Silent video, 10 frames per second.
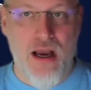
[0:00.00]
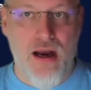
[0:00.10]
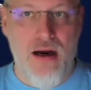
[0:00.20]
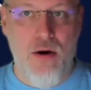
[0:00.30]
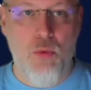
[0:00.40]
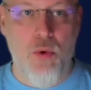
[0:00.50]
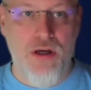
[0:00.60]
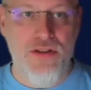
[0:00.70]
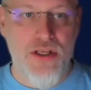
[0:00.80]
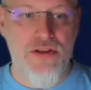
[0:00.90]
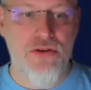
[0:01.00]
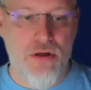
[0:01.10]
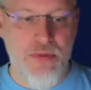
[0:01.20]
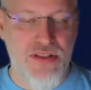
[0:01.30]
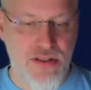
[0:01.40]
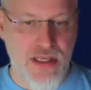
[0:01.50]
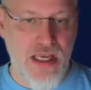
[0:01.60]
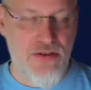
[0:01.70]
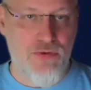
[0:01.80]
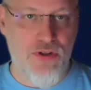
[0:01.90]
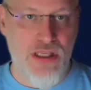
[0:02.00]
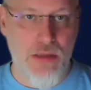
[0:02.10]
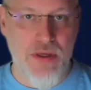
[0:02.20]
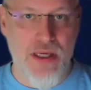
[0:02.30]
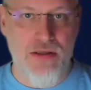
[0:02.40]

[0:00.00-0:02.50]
What is your business case for keeping